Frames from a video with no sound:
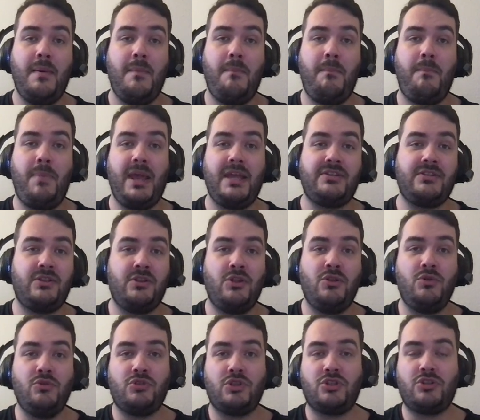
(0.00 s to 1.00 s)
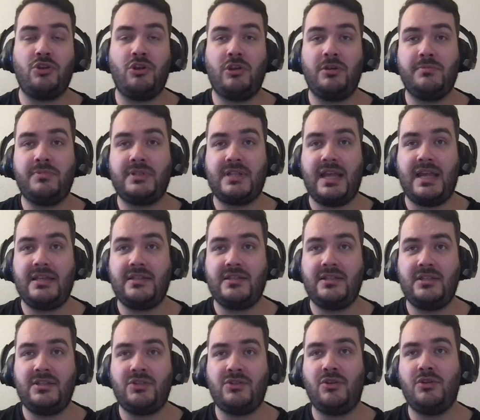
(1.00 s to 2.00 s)
Based on the user
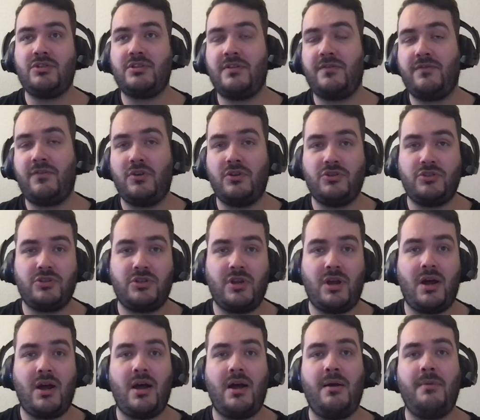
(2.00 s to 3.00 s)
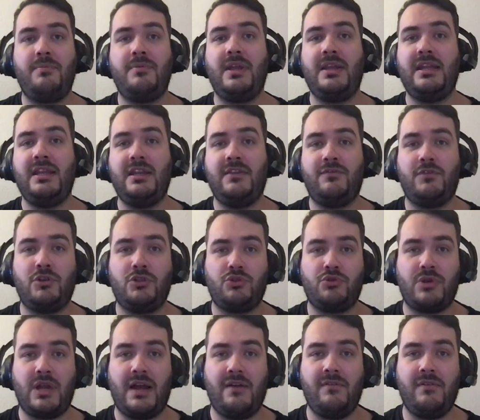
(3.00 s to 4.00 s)
circumstances, so it's the first job, they need it for
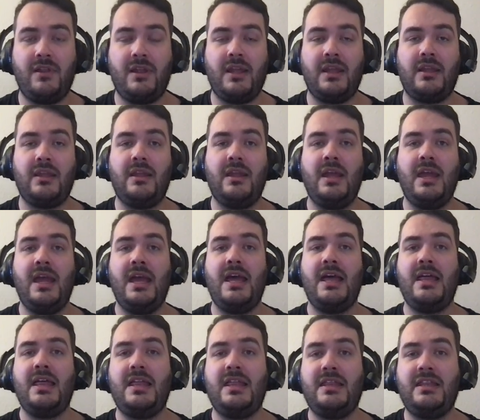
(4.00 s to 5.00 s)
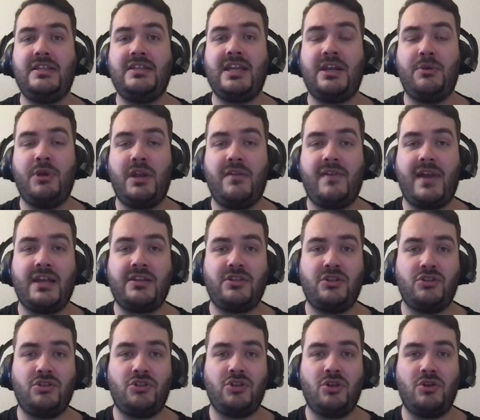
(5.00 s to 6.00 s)
traveling, the generative
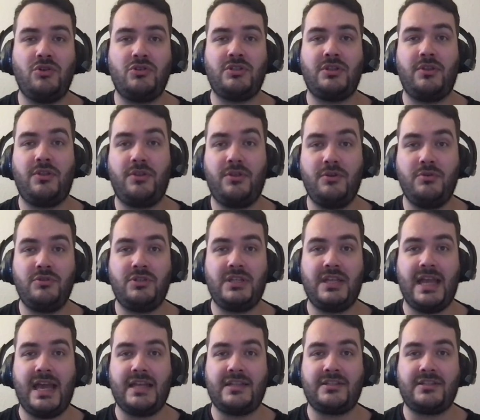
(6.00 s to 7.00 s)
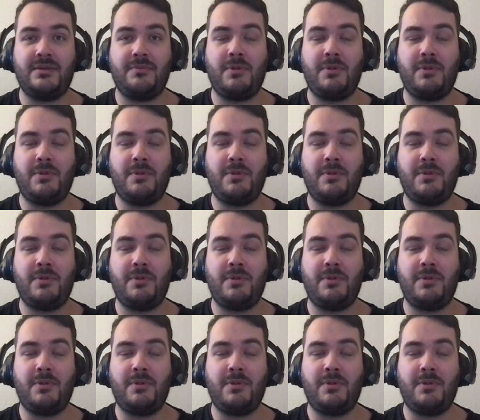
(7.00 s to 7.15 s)
action shows enthusiasm